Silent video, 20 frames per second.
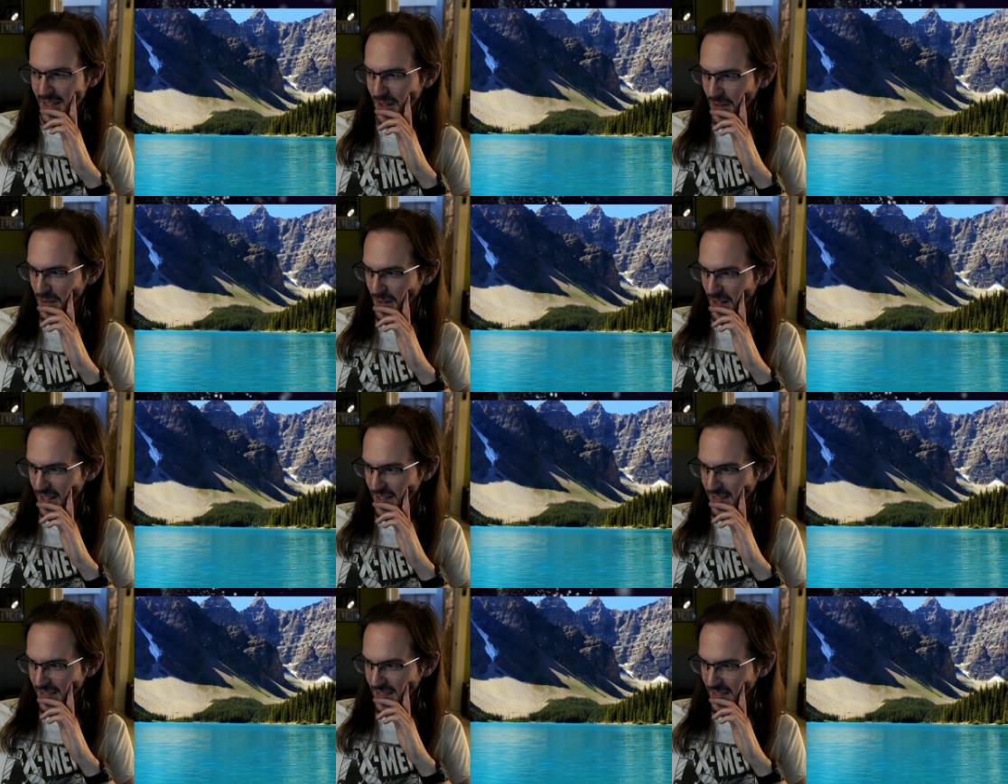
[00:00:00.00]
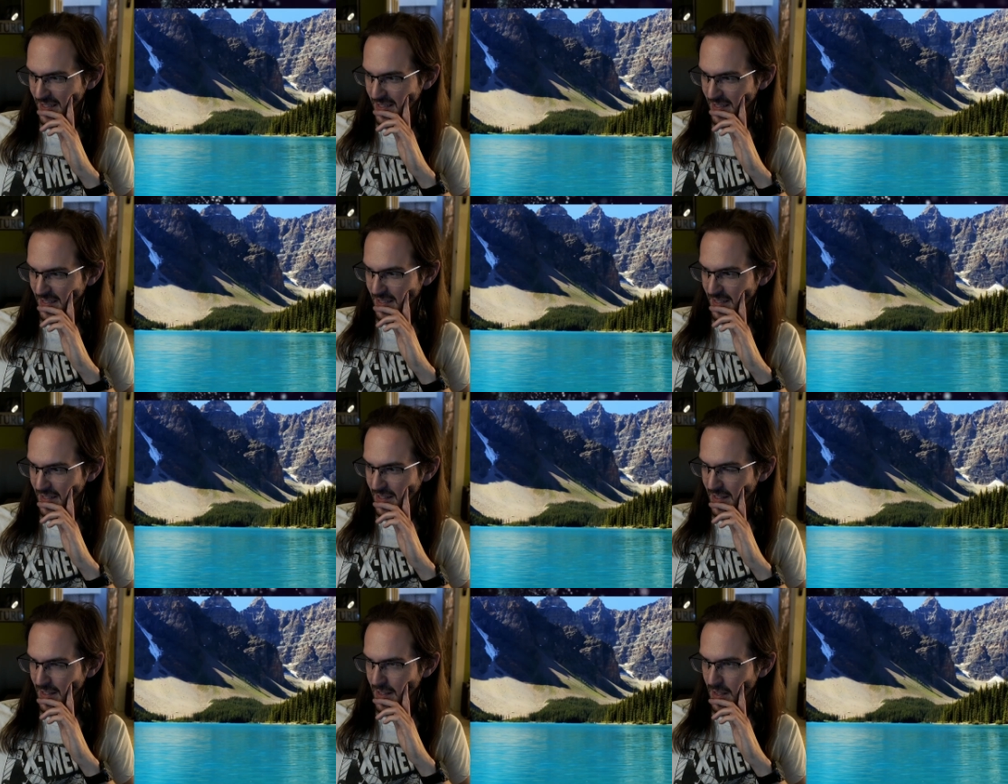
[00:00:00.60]
Hold on.
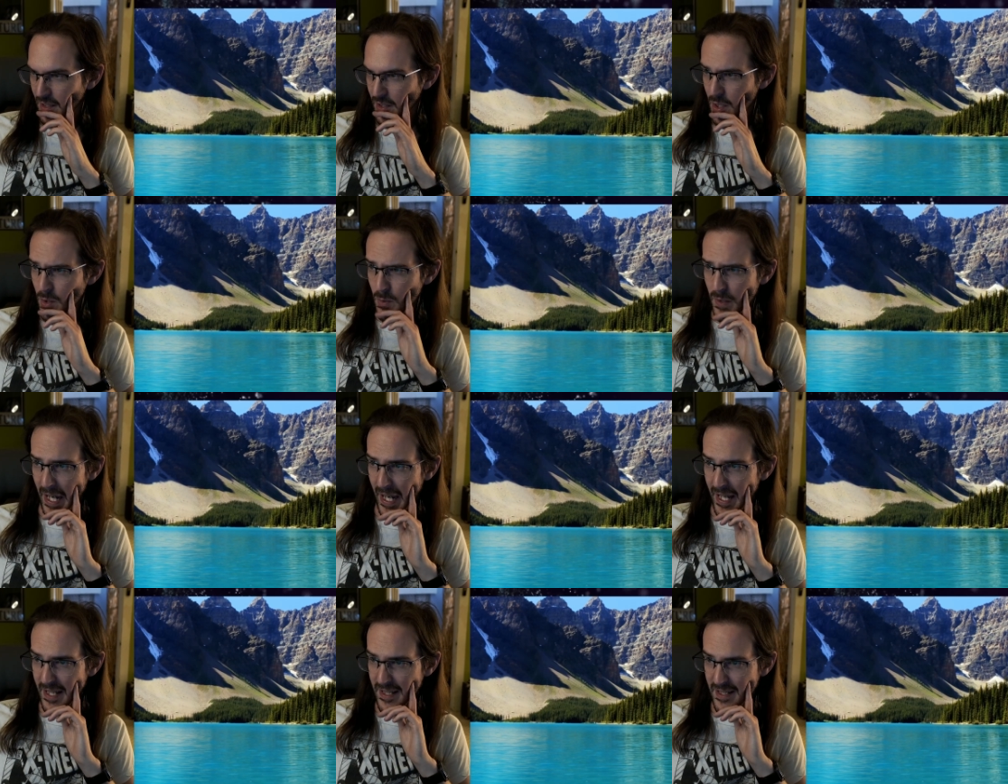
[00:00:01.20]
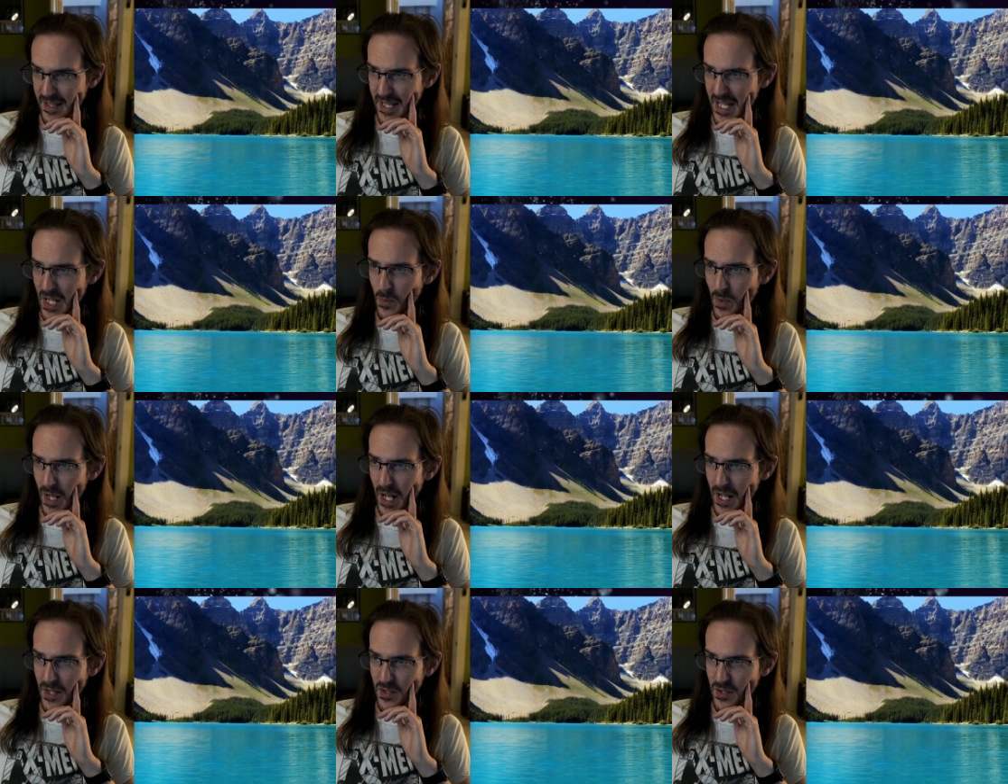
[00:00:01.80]
You can't see what I